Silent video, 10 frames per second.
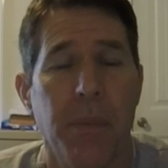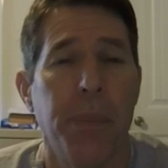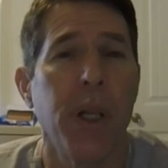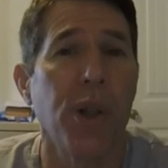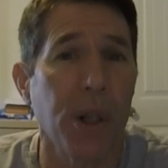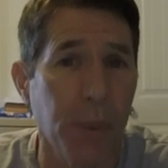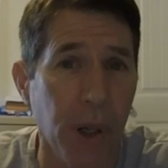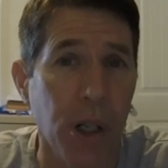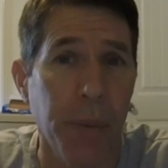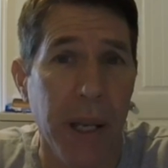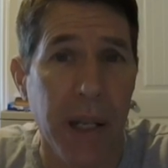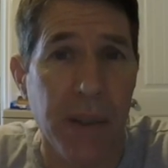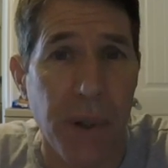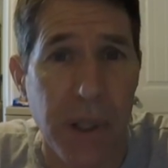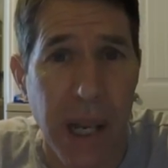Bilderberger
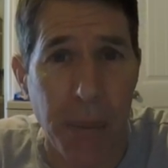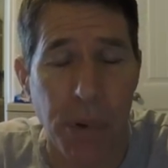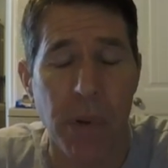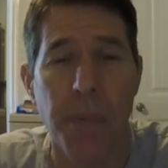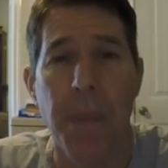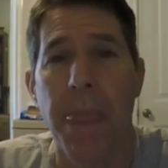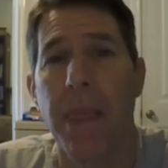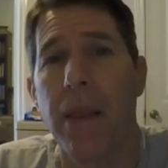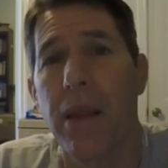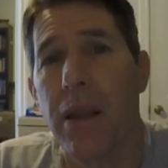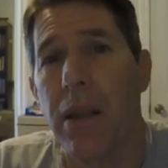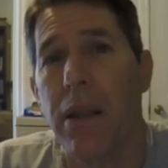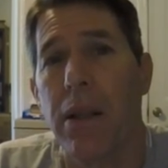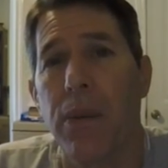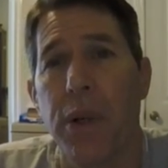meetings, for example,
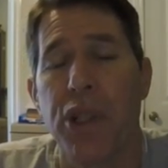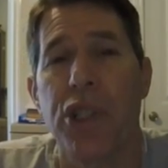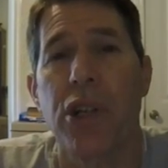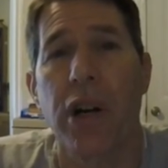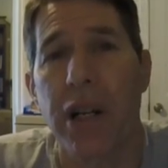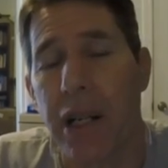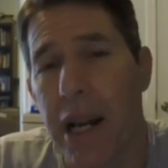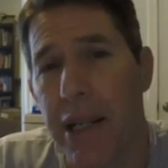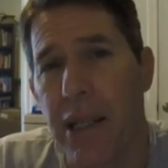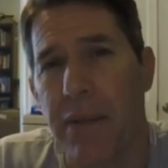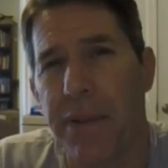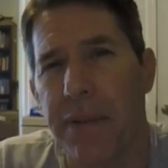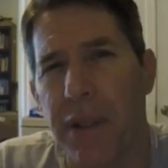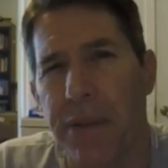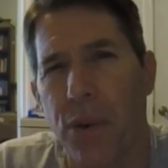which started in
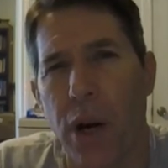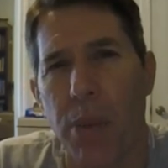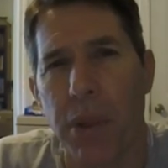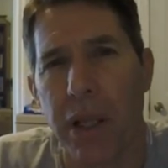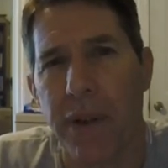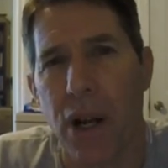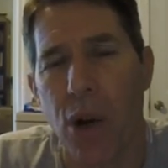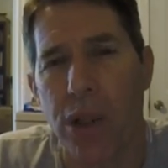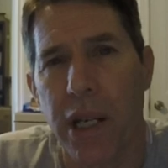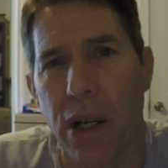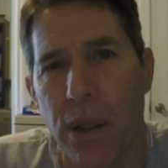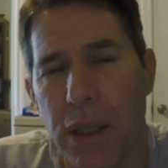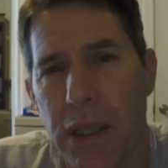1954, I believe, at a hotel.